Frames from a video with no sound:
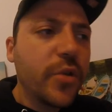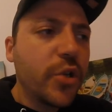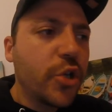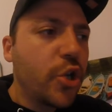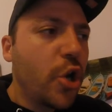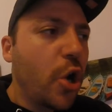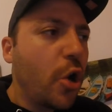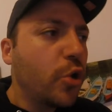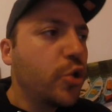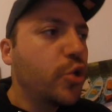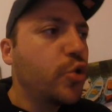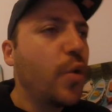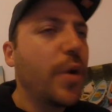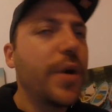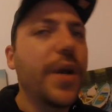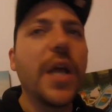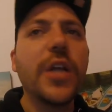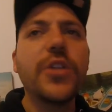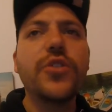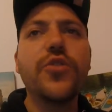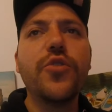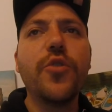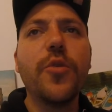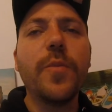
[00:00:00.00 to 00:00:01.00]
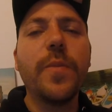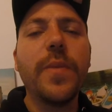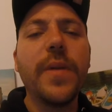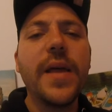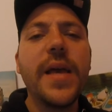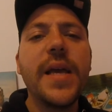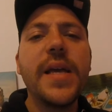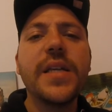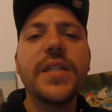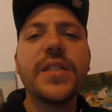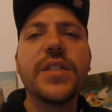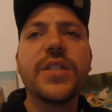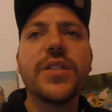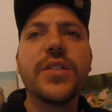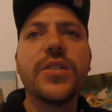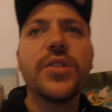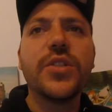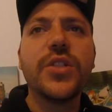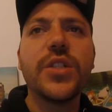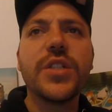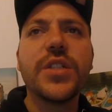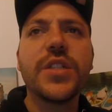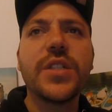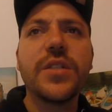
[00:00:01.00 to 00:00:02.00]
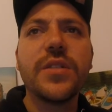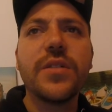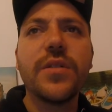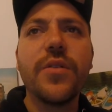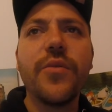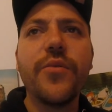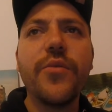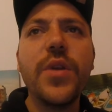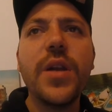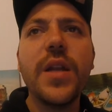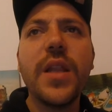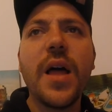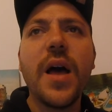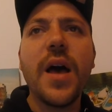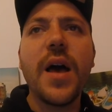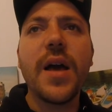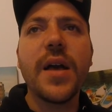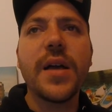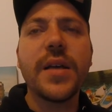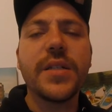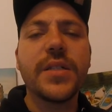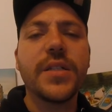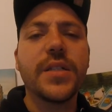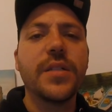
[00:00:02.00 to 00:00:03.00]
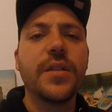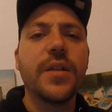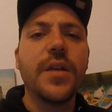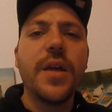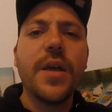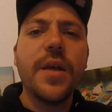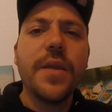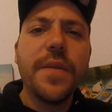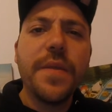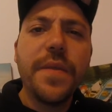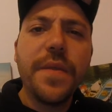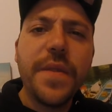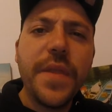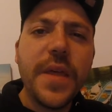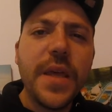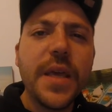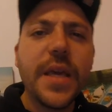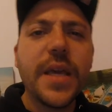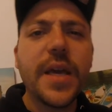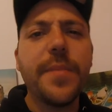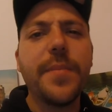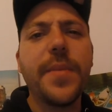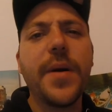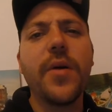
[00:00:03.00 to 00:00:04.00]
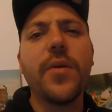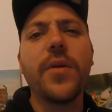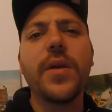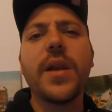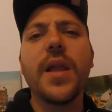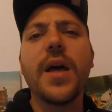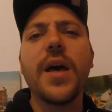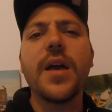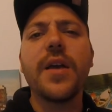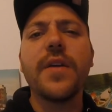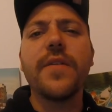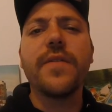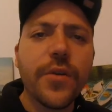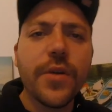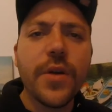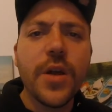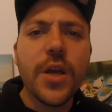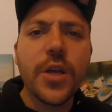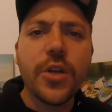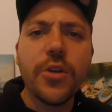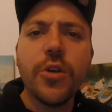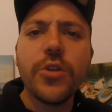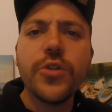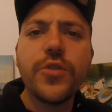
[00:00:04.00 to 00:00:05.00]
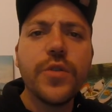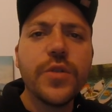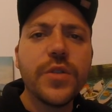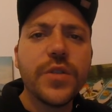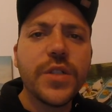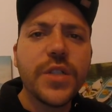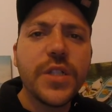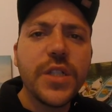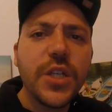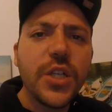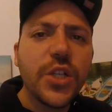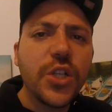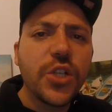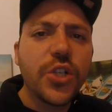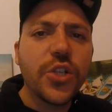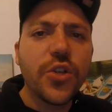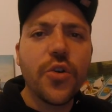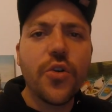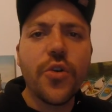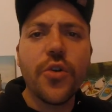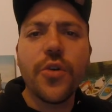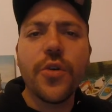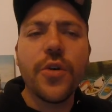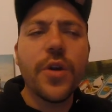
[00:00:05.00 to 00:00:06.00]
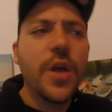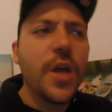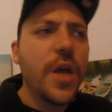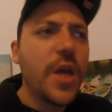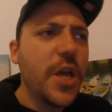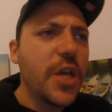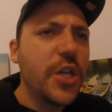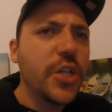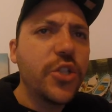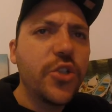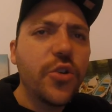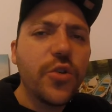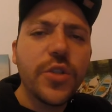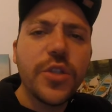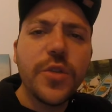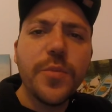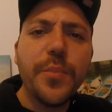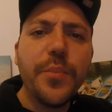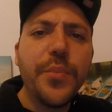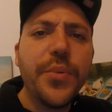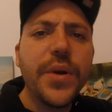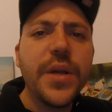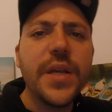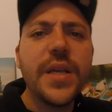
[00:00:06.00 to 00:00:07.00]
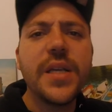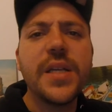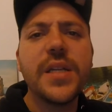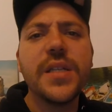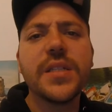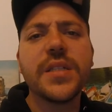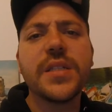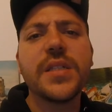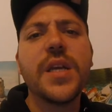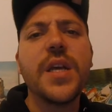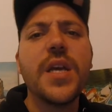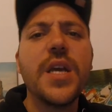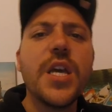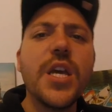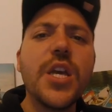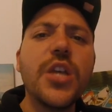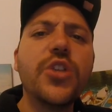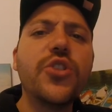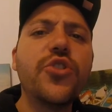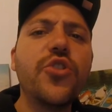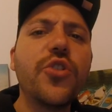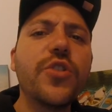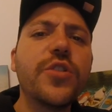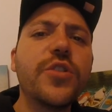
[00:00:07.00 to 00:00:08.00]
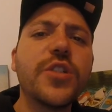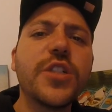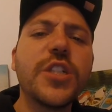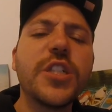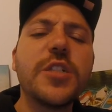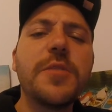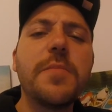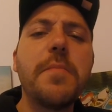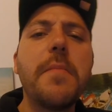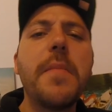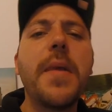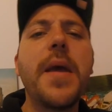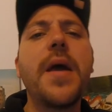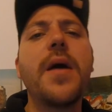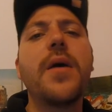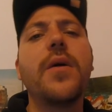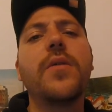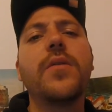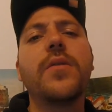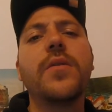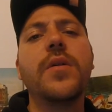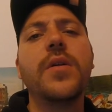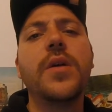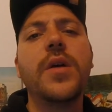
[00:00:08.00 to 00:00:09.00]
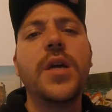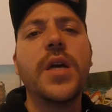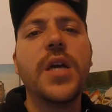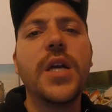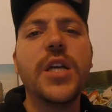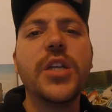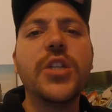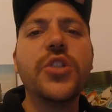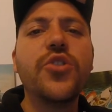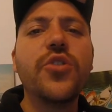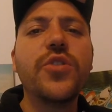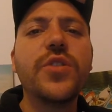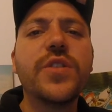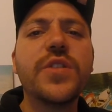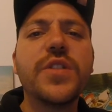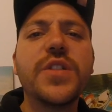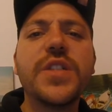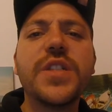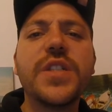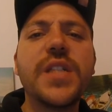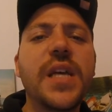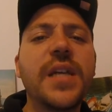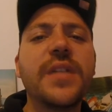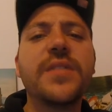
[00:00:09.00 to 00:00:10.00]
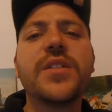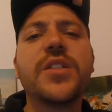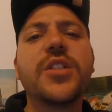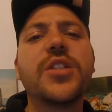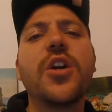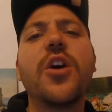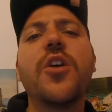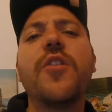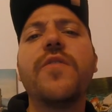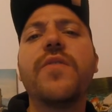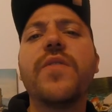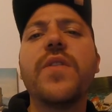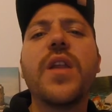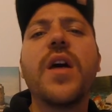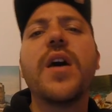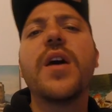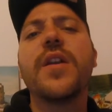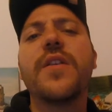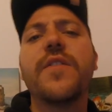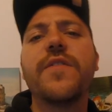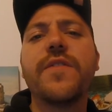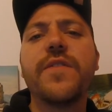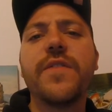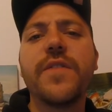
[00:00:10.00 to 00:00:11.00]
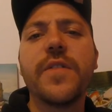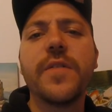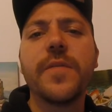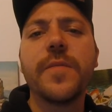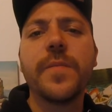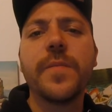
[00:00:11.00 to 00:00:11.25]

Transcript: Go to a natural place, just relax, think about life. Go to the seashore, enjoy the breeze, enjoy the smell, enjoy the sense of life.